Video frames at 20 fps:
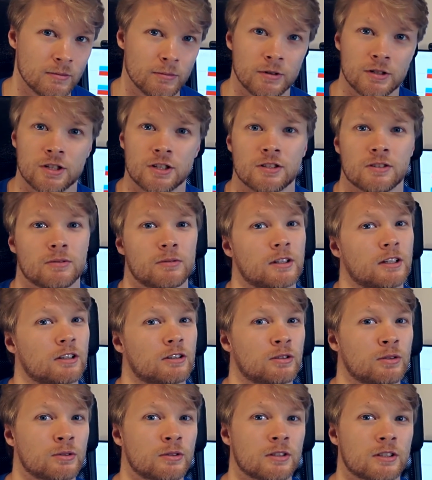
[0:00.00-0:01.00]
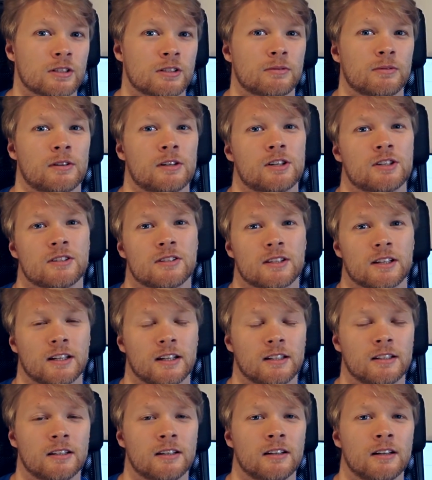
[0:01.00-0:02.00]
which is already 2 generations
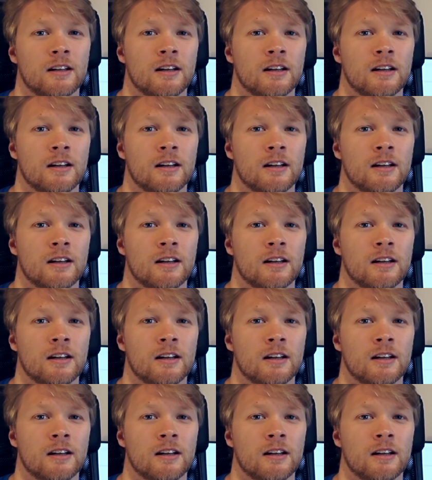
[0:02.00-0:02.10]
ahead.